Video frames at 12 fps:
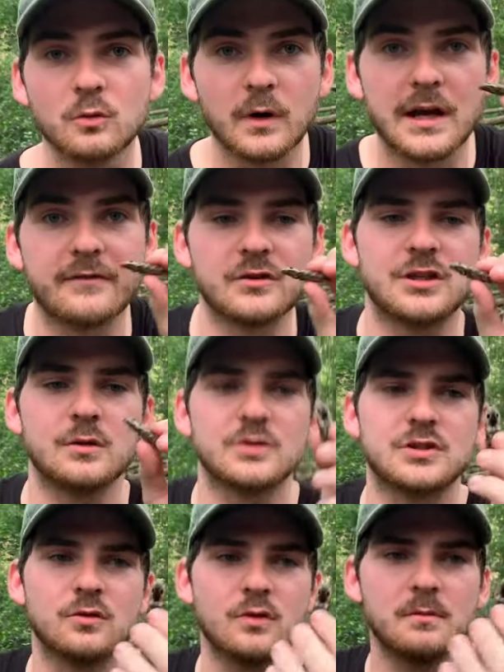whatever she was
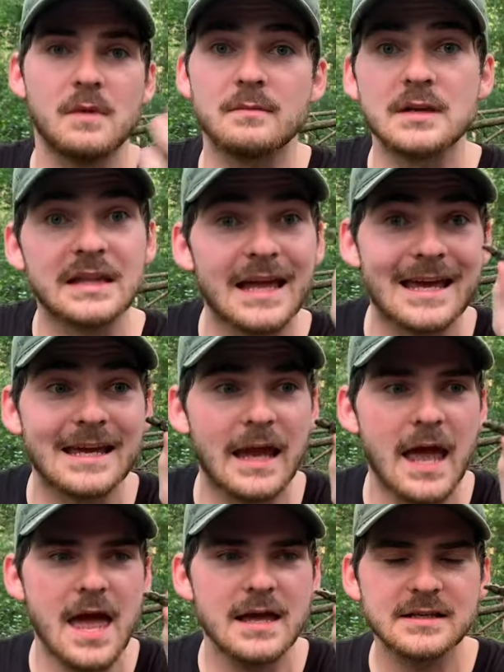doing, maybe laying
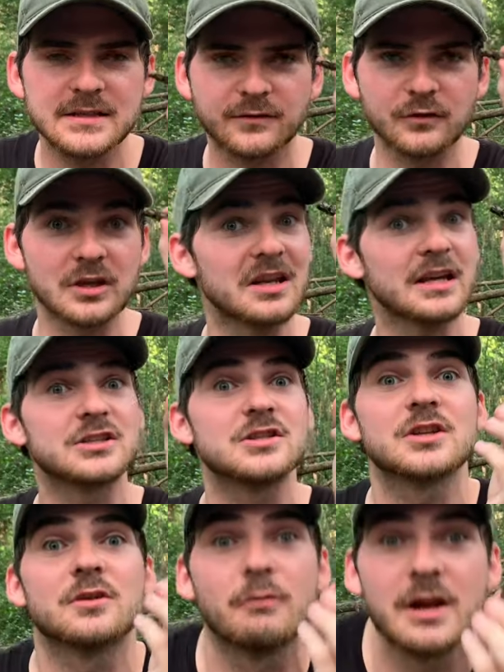eggs for the next
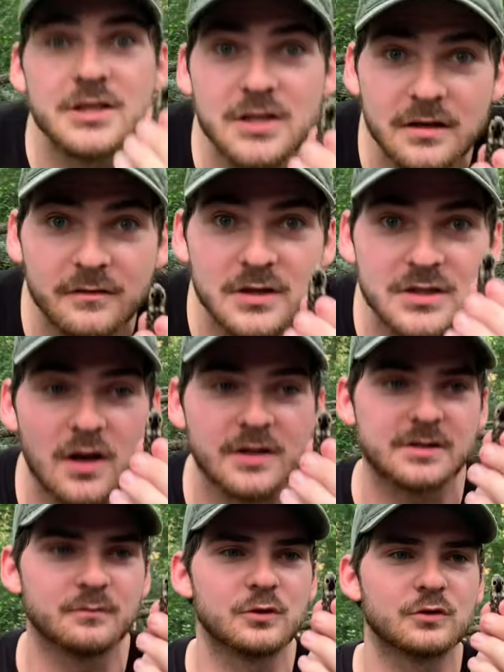generation of these
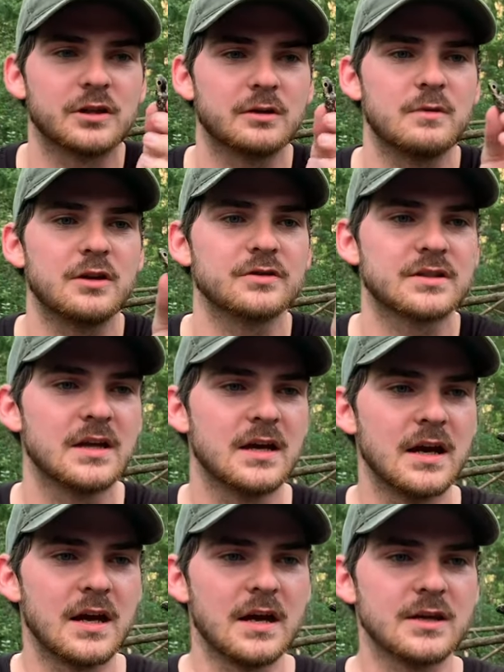awesome little click beetles.
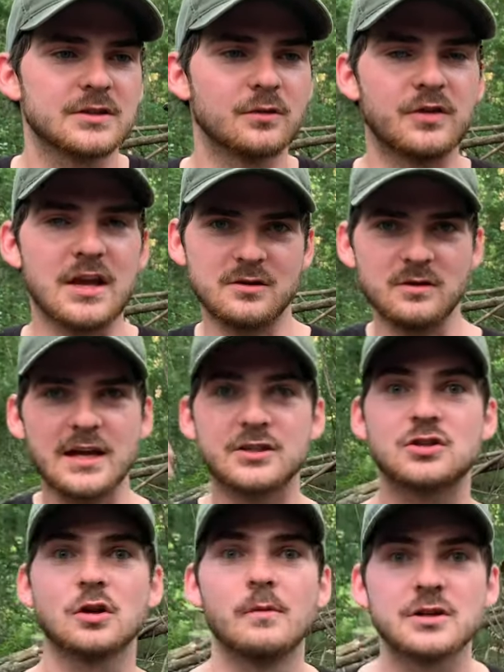So thank you guys
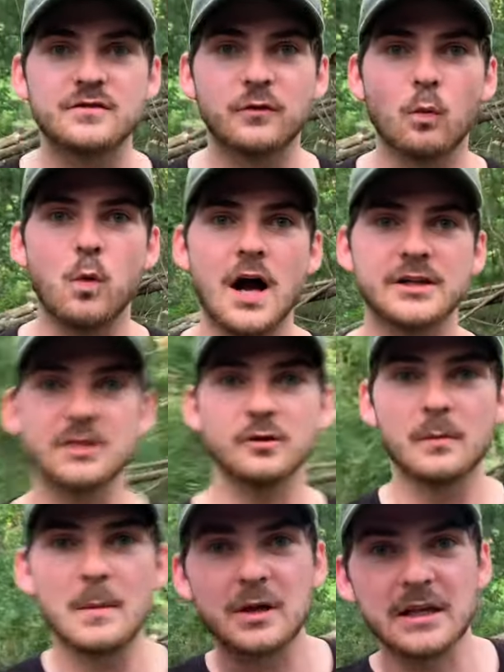so much for watching.
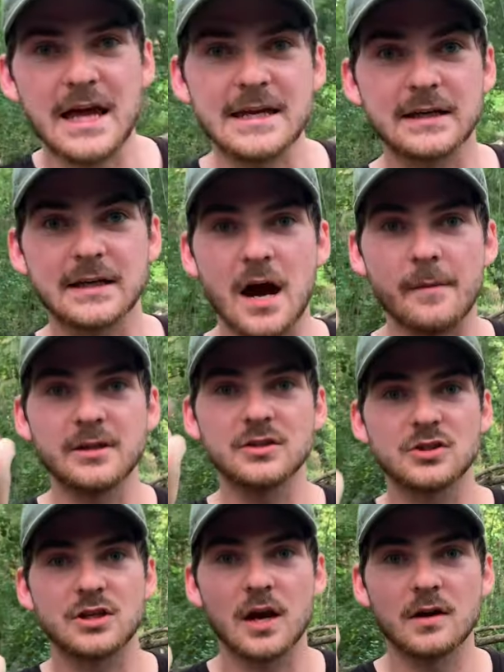Remember to like, comment,
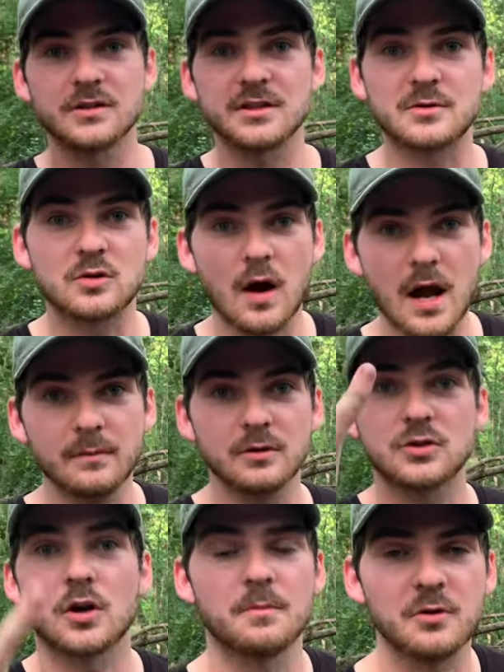share, subscribe,
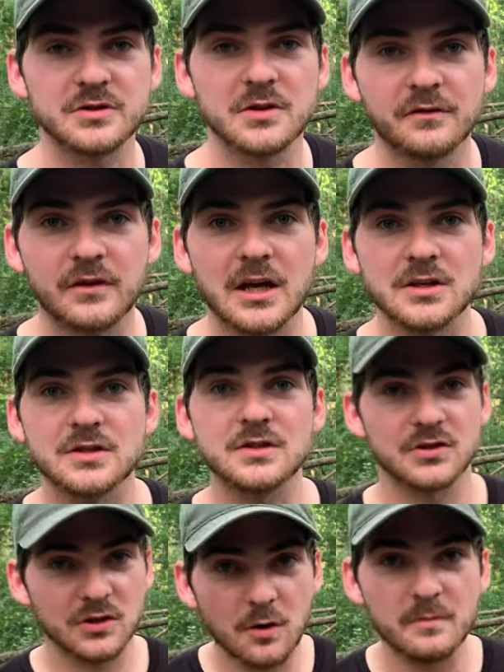turn on post notifications
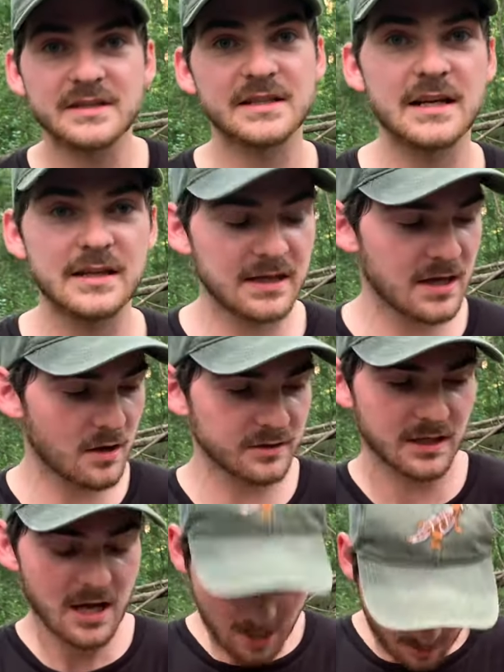so you don't miss anything else.
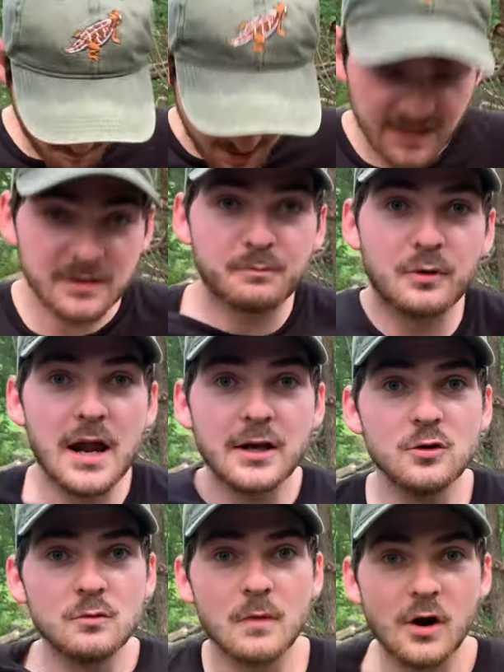Buy the brand
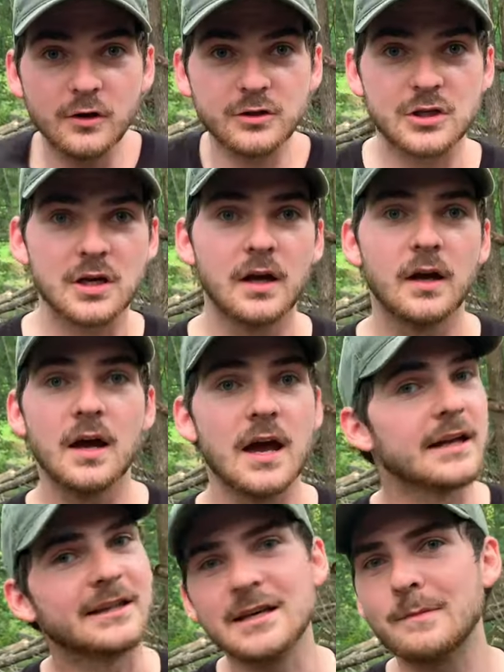new merch
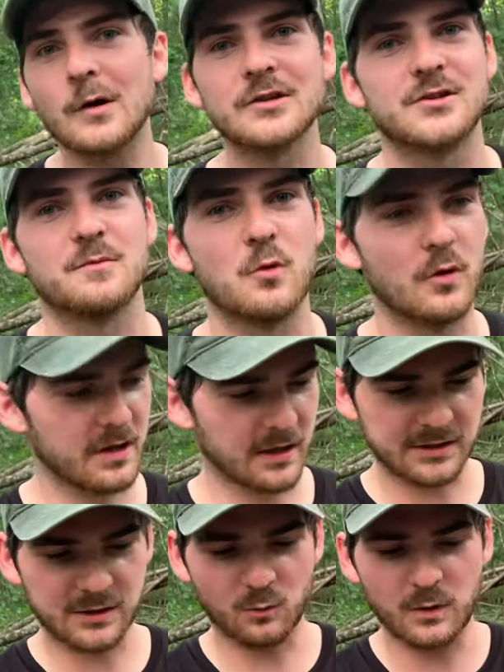and keep on supporting
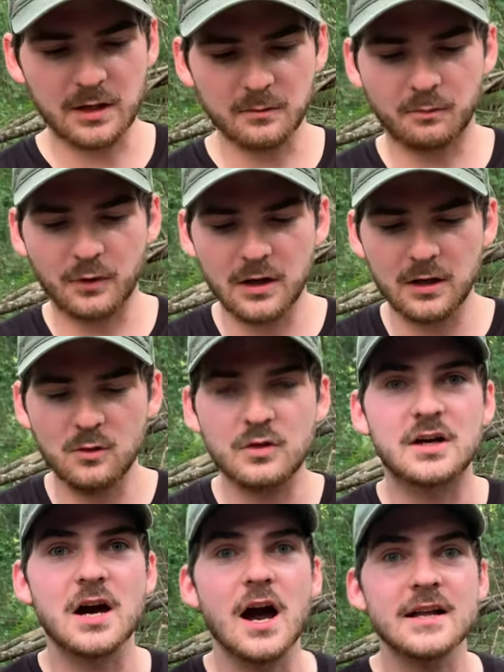us so we can bring you the
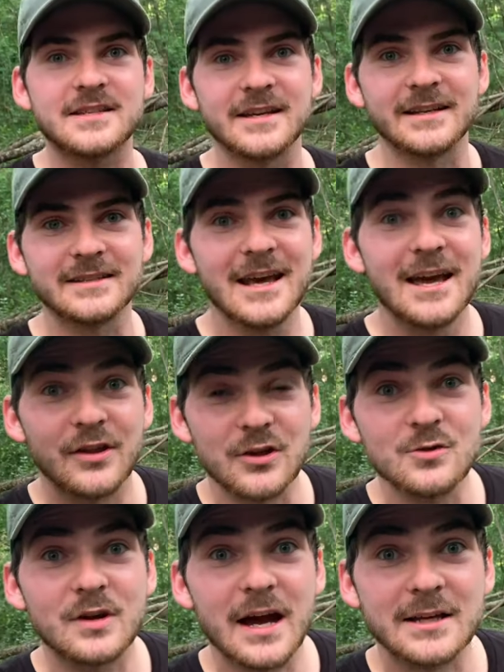content that
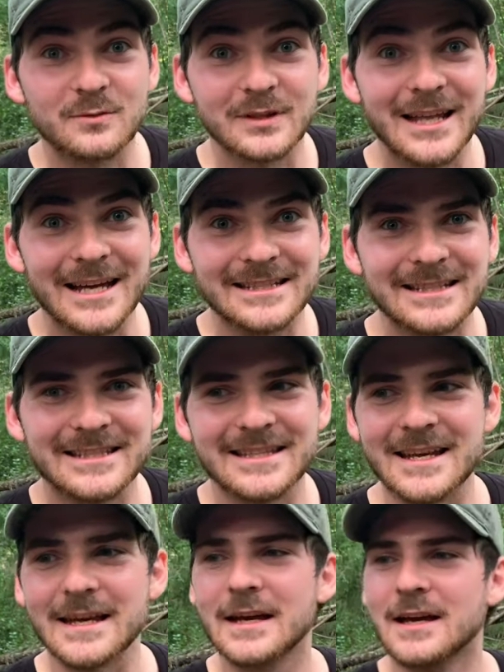you guys would like to
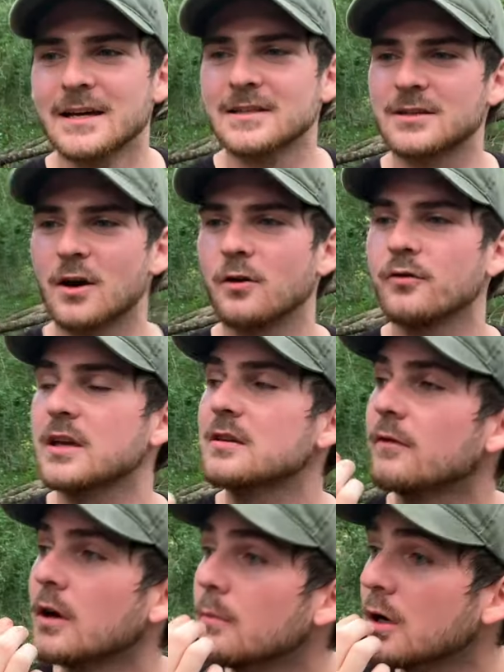see. So thank
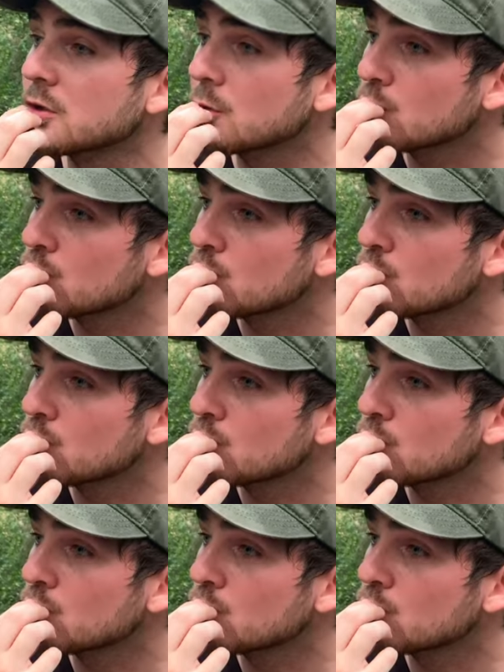you very much.